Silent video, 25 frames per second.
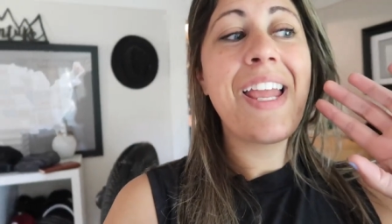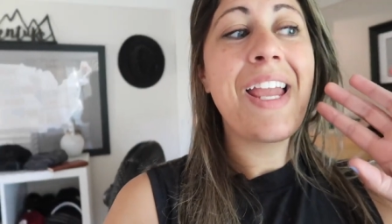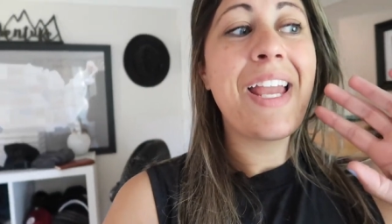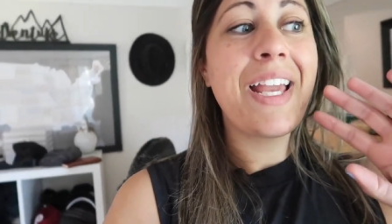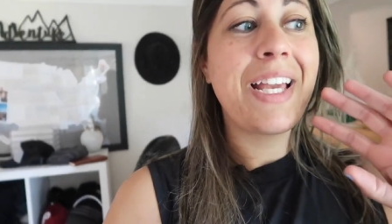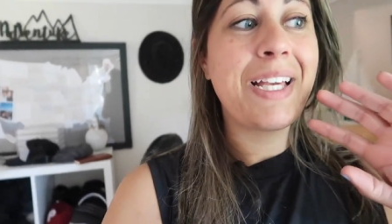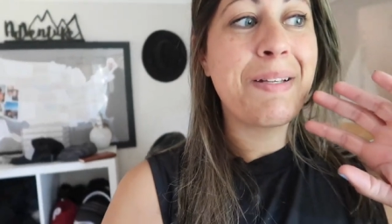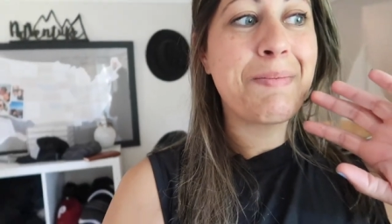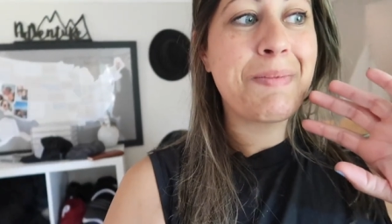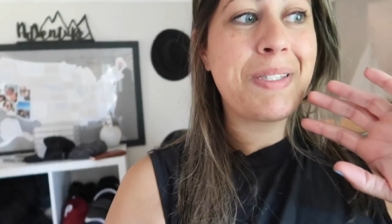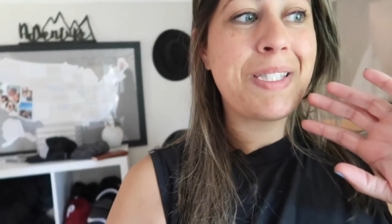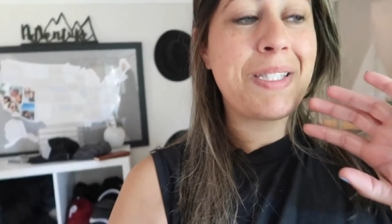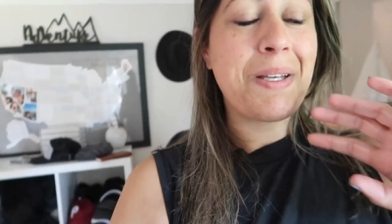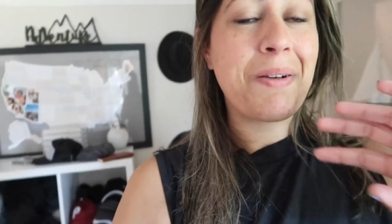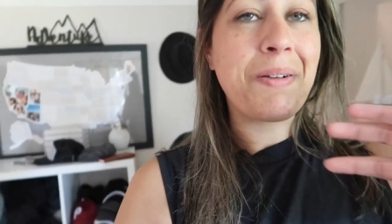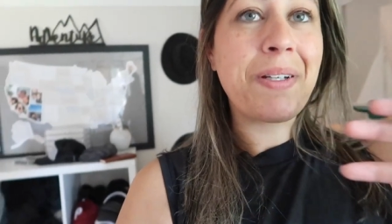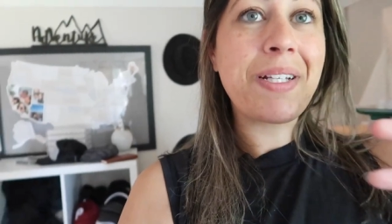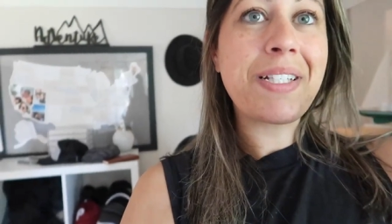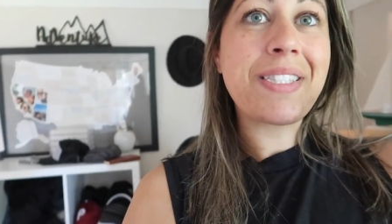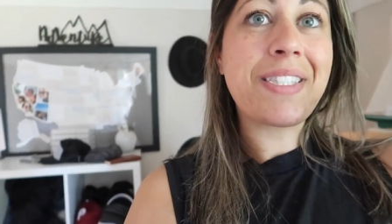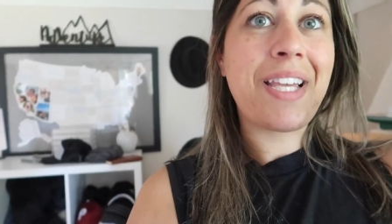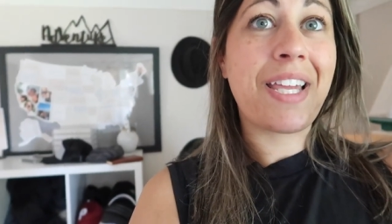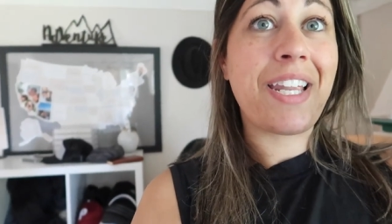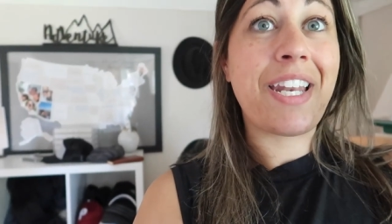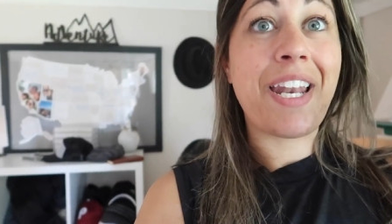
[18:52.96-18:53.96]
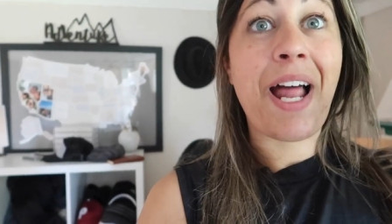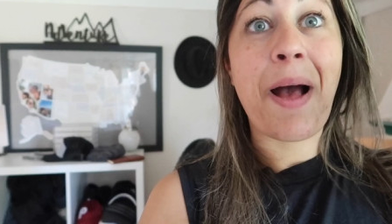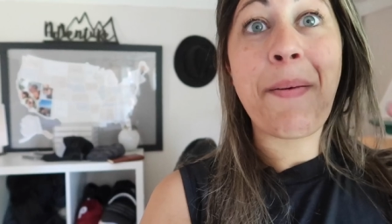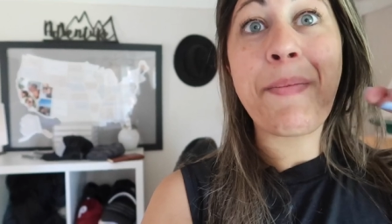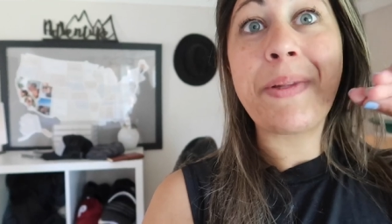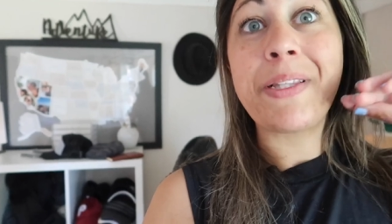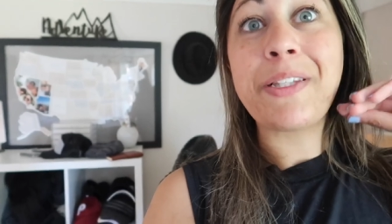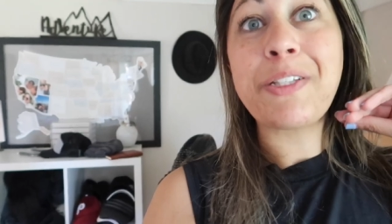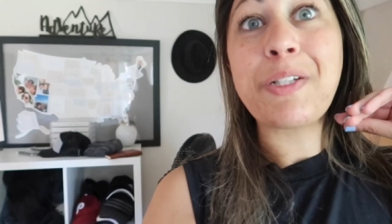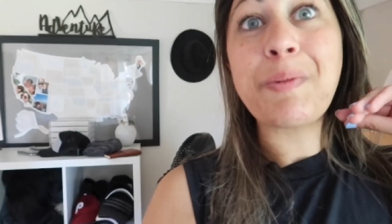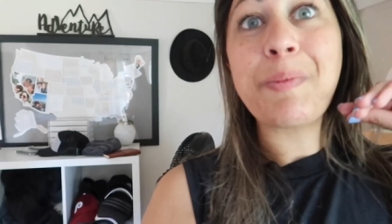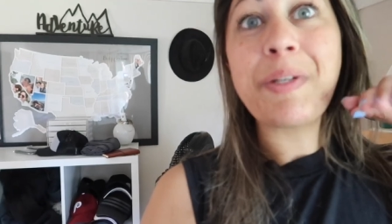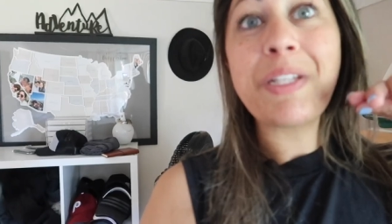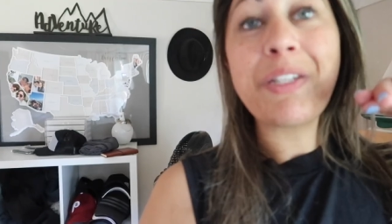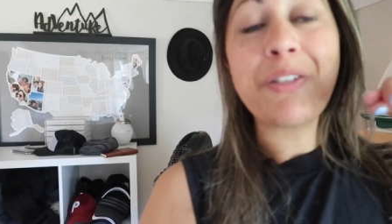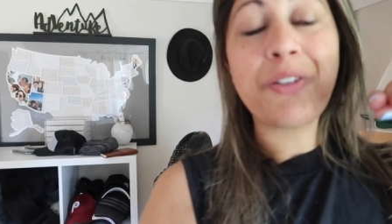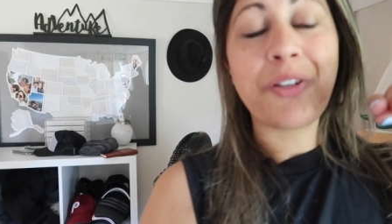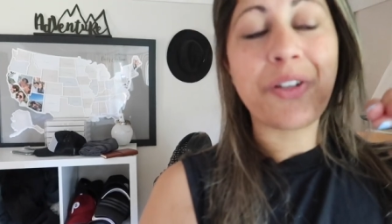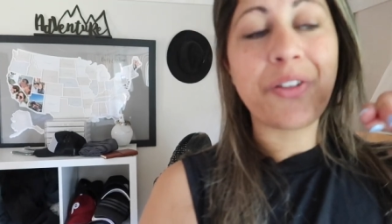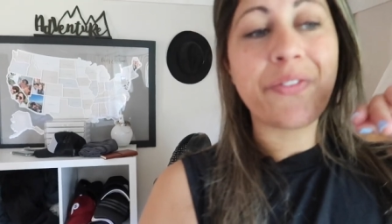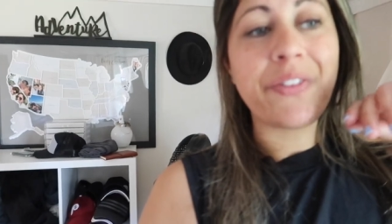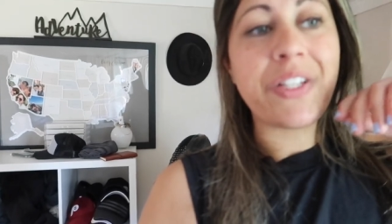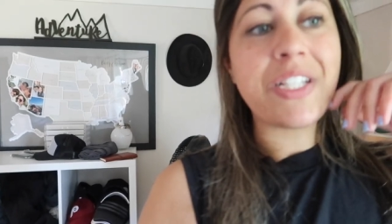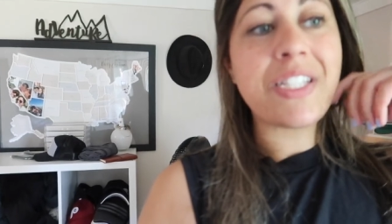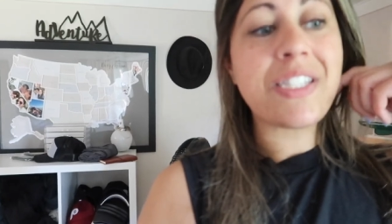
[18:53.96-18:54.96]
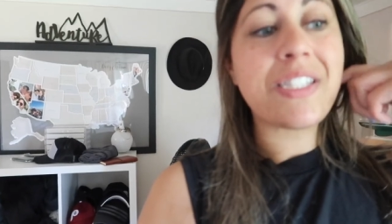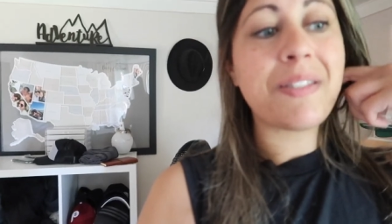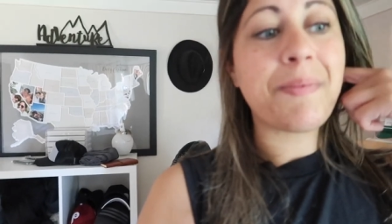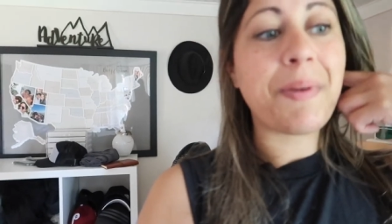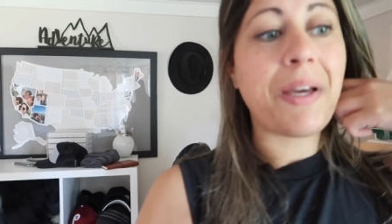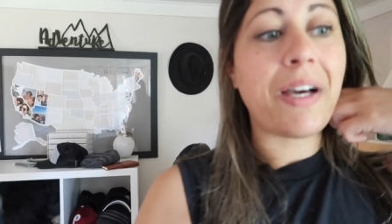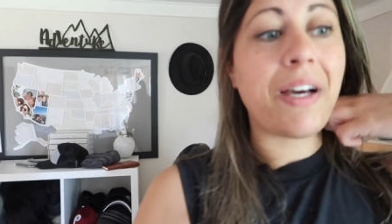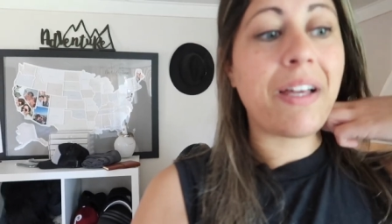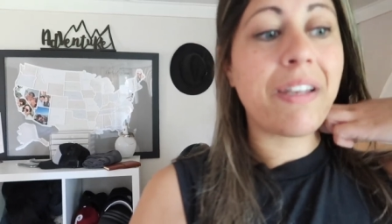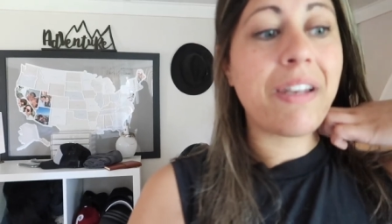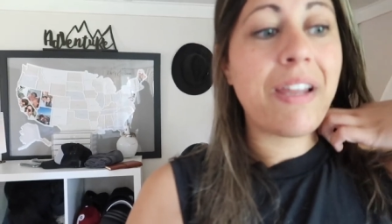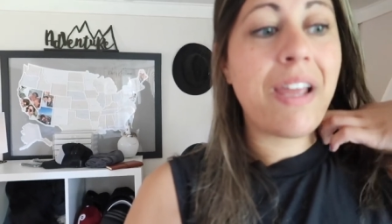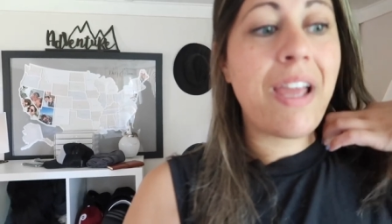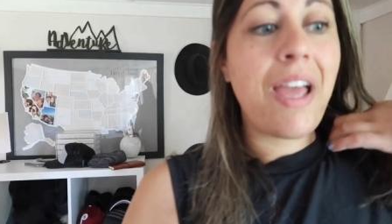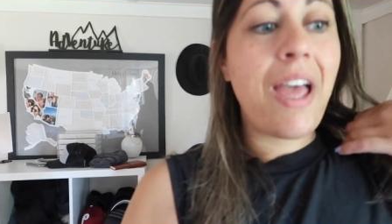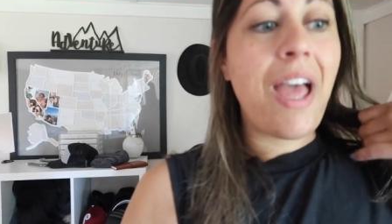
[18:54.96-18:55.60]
am so excited. I'm a little bit nervous about,